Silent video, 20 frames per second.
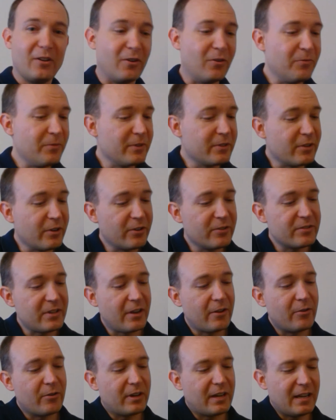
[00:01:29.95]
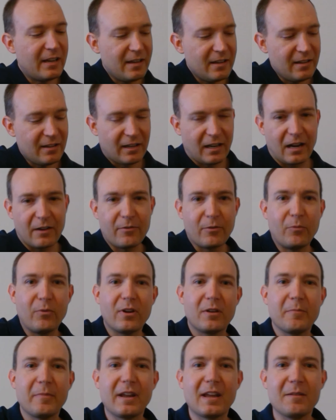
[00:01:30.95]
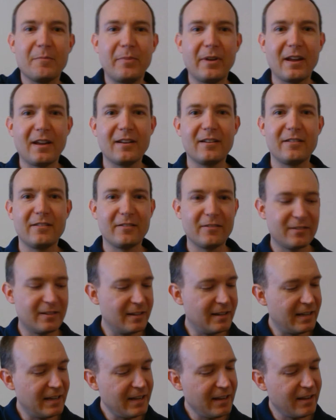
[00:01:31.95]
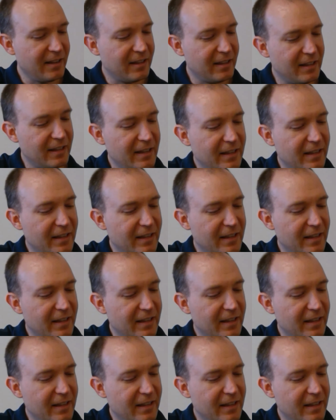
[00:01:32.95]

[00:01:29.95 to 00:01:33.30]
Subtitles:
Hopefully it turns out okay. Kind of a one-man band here today.